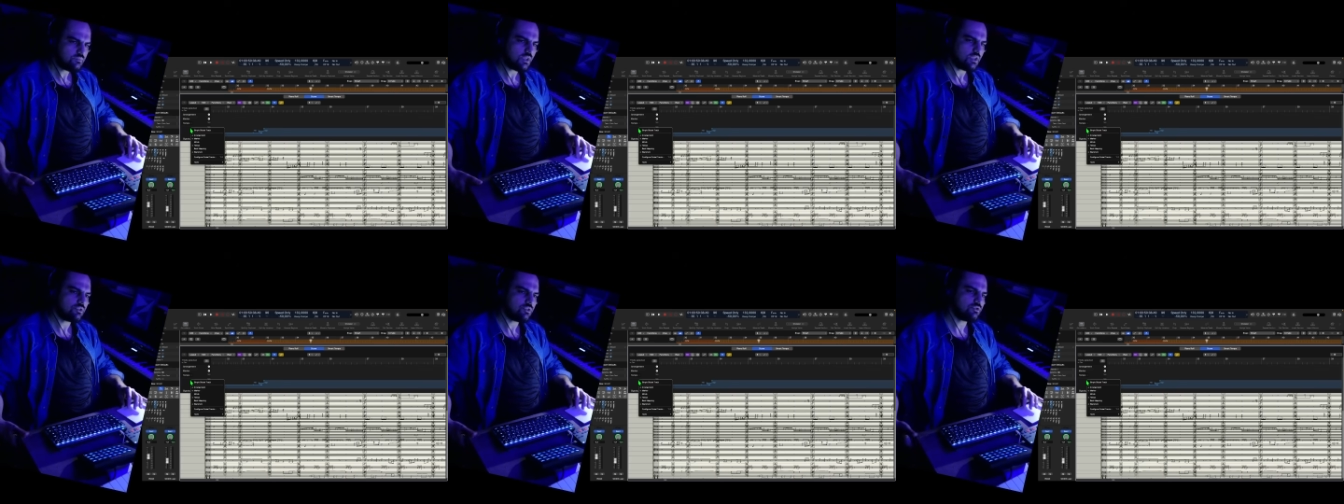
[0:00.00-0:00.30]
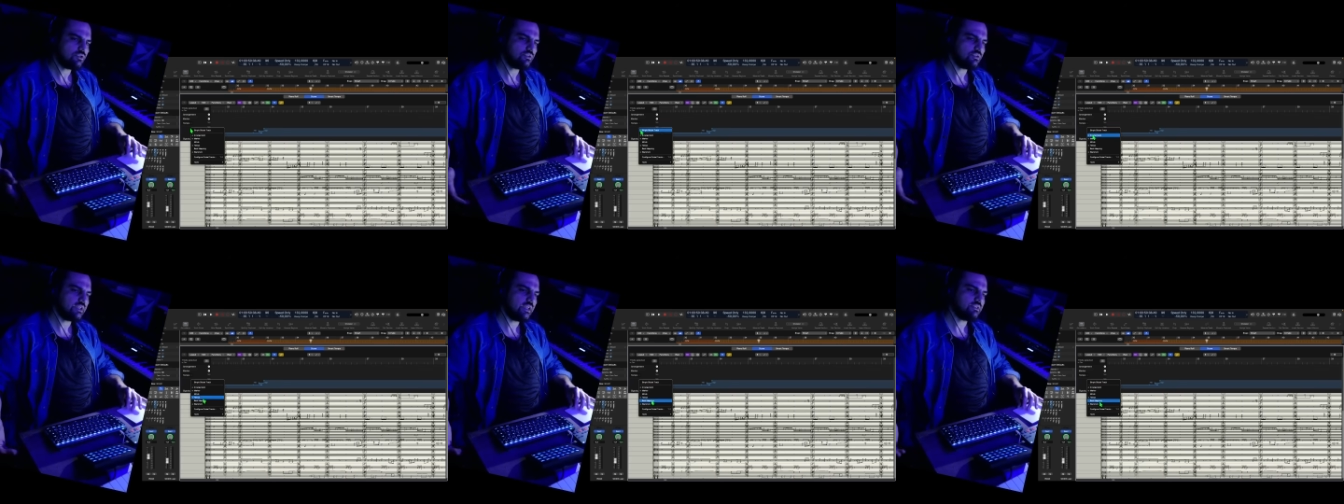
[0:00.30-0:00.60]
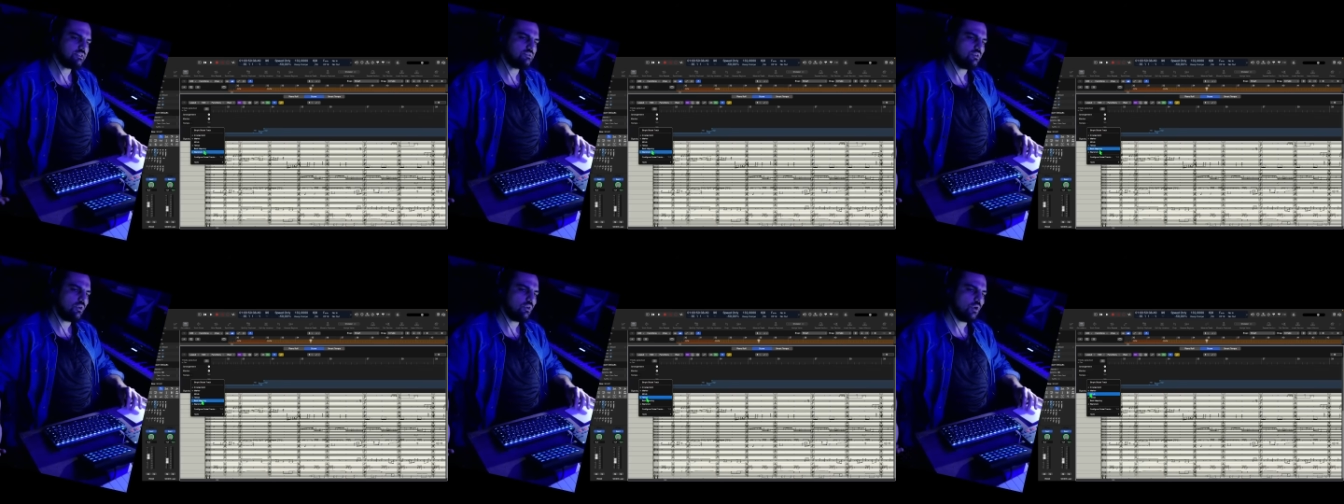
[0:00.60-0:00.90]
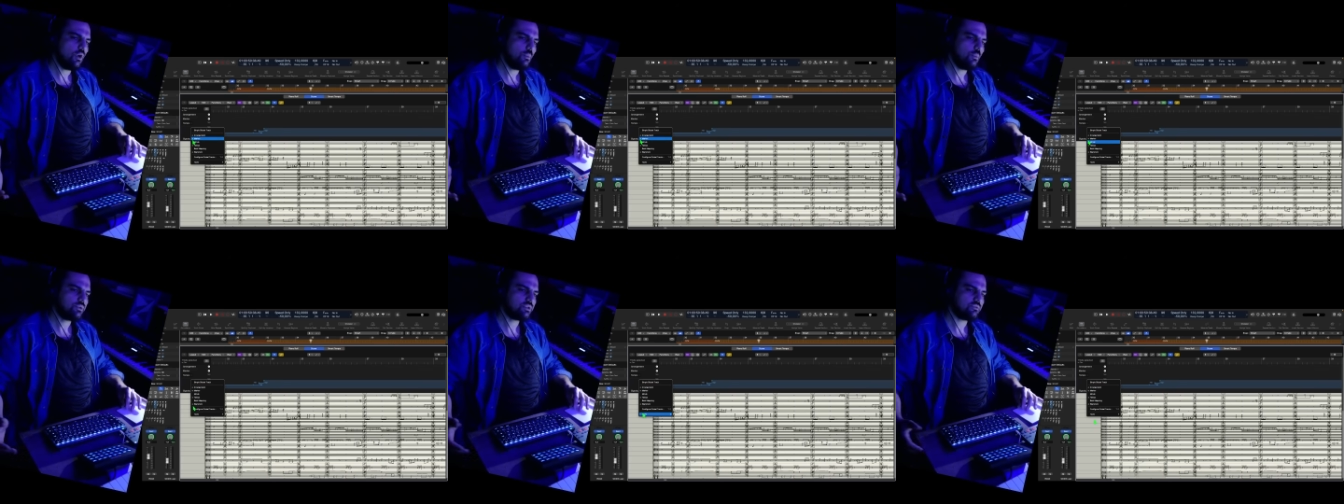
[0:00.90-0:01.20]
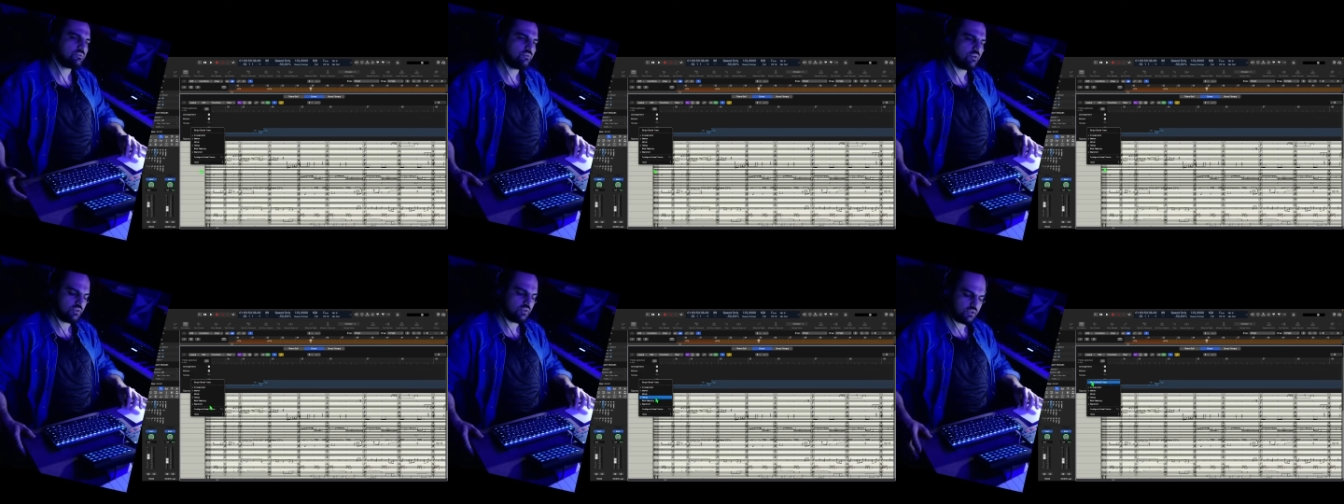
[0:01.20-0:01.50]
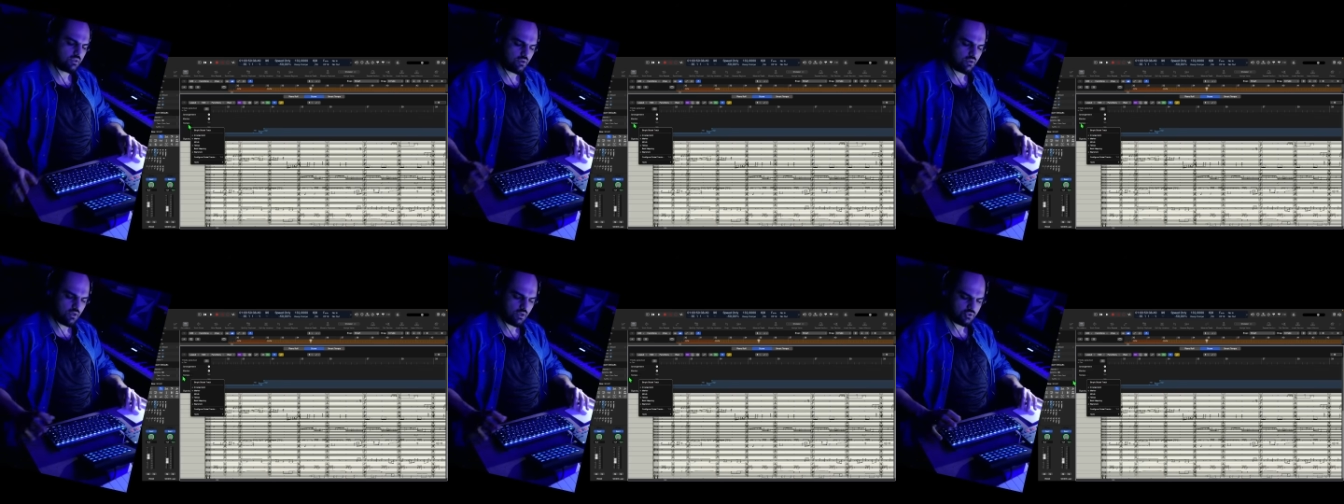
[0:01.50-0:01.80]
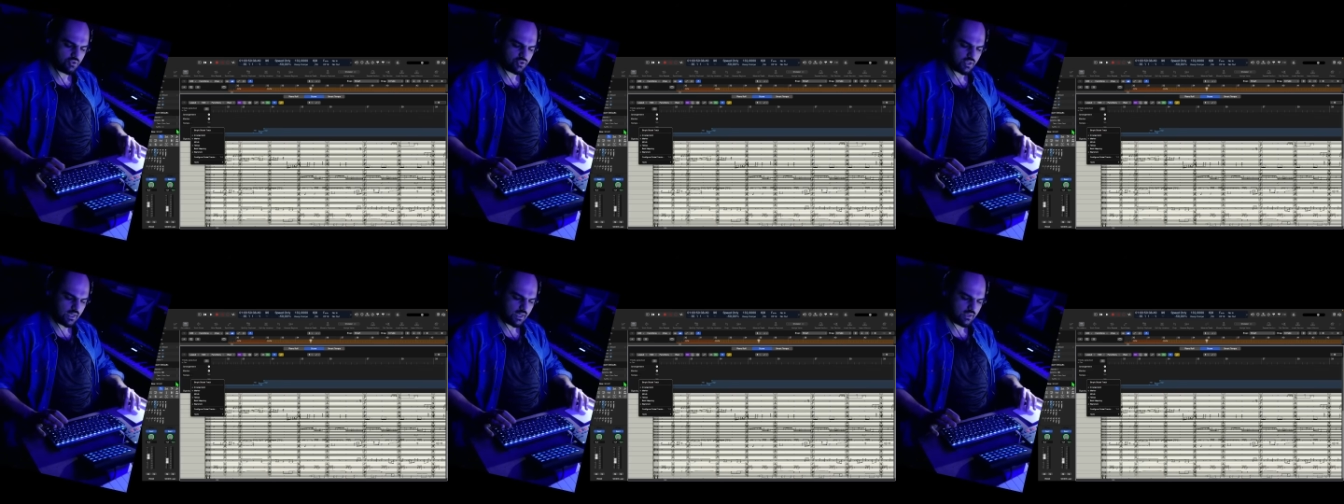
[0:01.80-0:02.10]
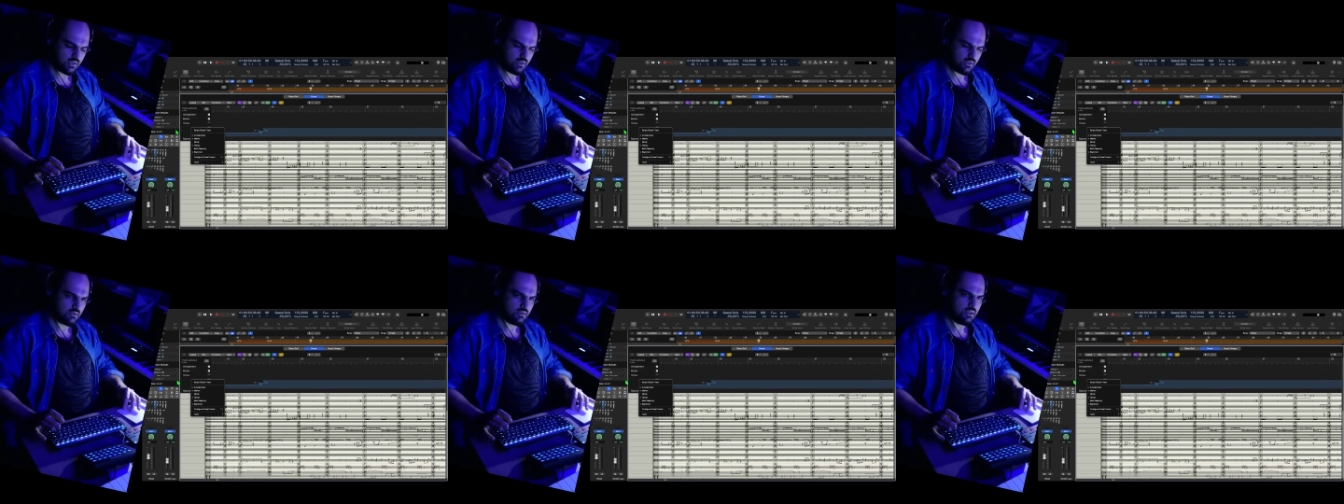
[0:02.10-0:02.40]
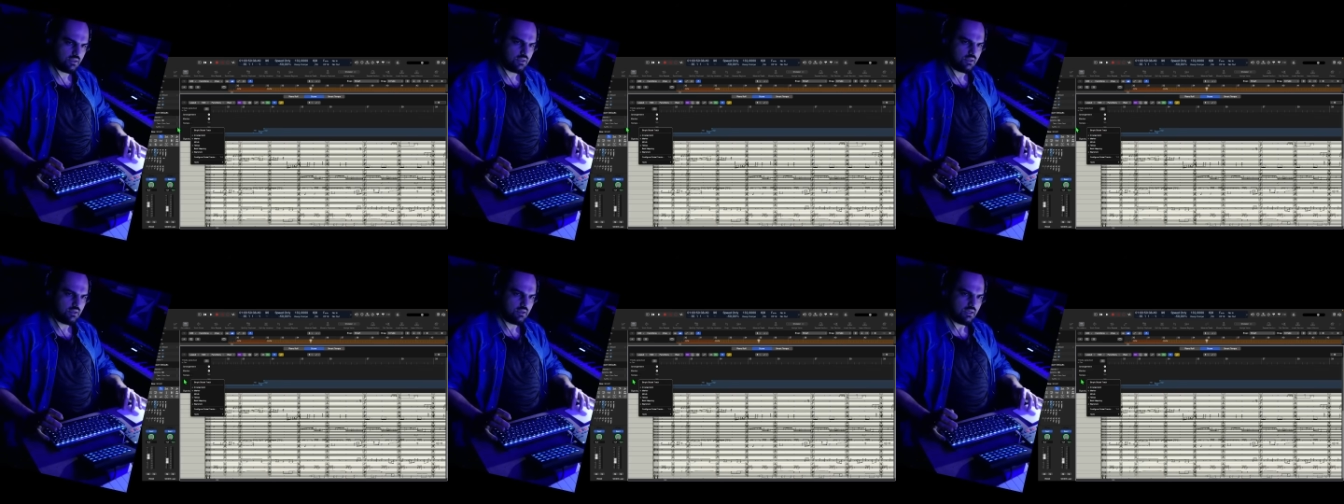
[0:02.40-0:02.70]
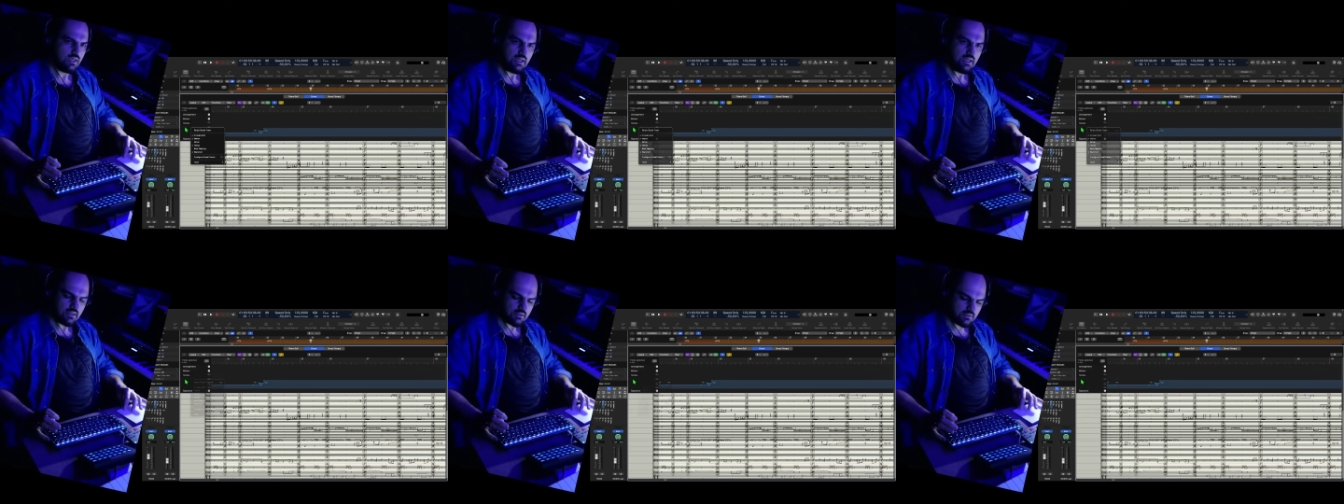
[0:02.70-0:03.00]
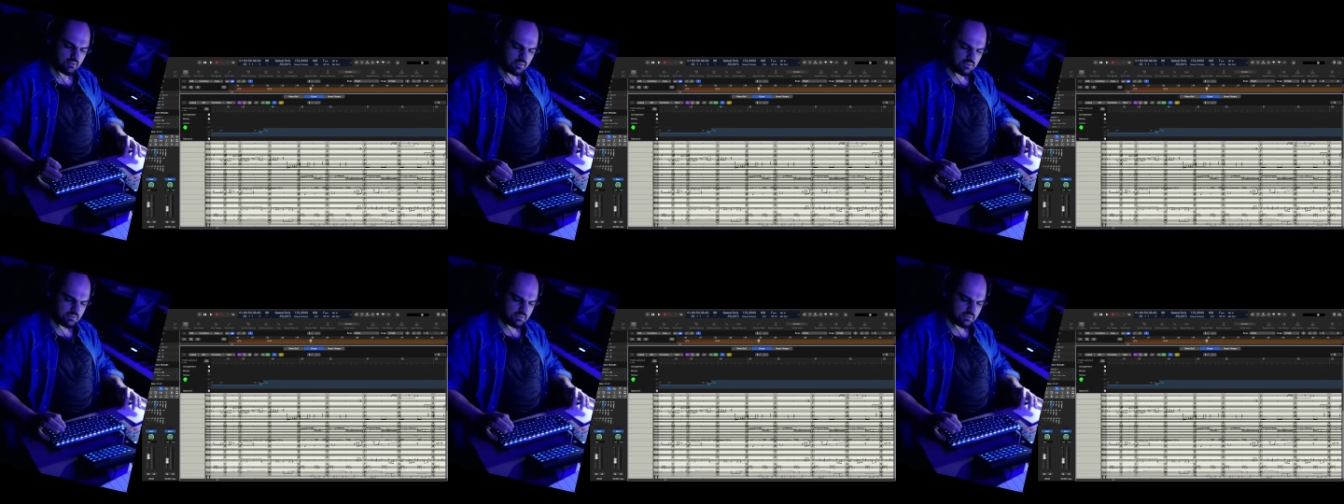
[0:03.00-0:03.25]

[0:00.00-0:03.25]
So there is no option for the chord track here. This is a